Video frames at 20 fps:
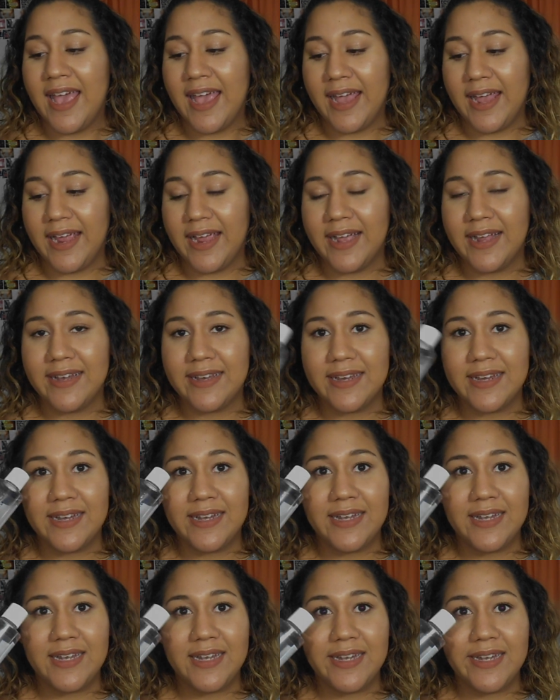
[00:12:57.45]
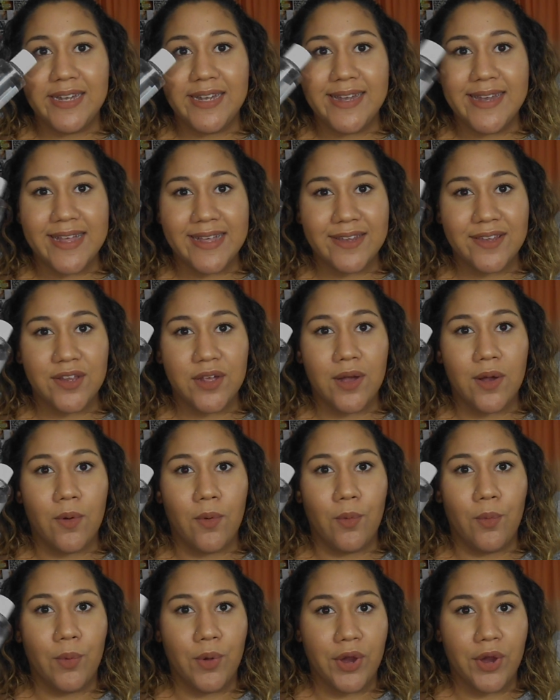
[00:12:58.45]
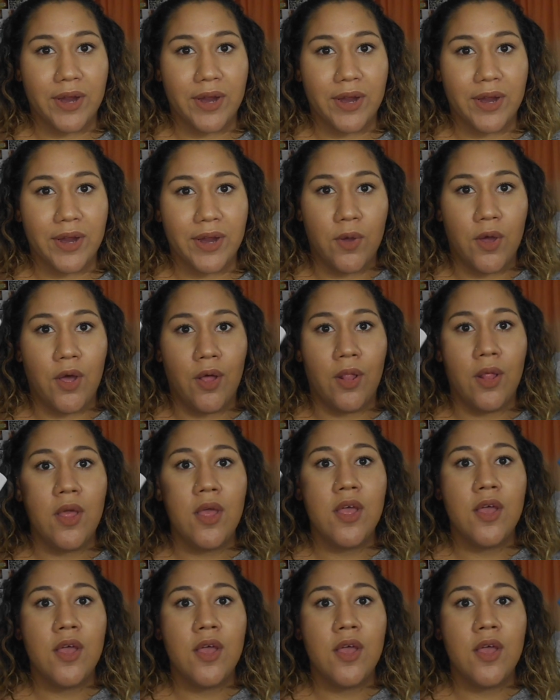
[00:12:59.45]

and it doesn't work as well